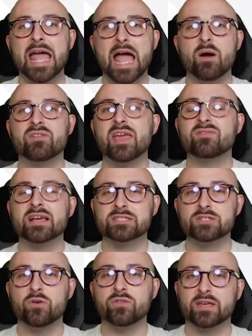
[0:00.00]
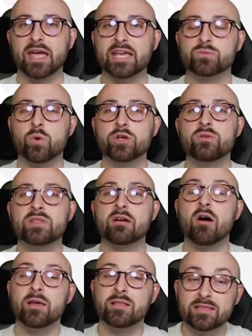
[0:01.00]
However, if that's not the case, what you
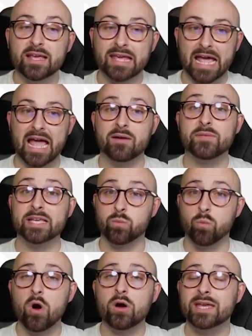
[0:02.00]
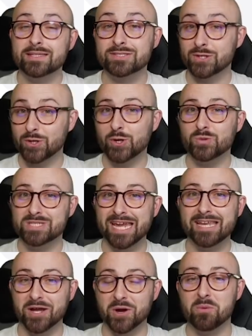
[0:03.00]
then, I think, have is Watkins and
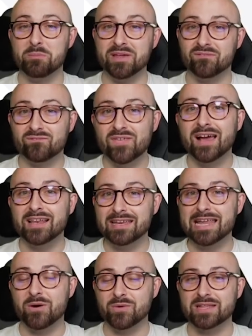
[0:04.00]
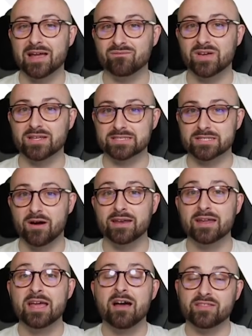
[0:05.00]
Coutinho will be fairly nailed in that Villa side.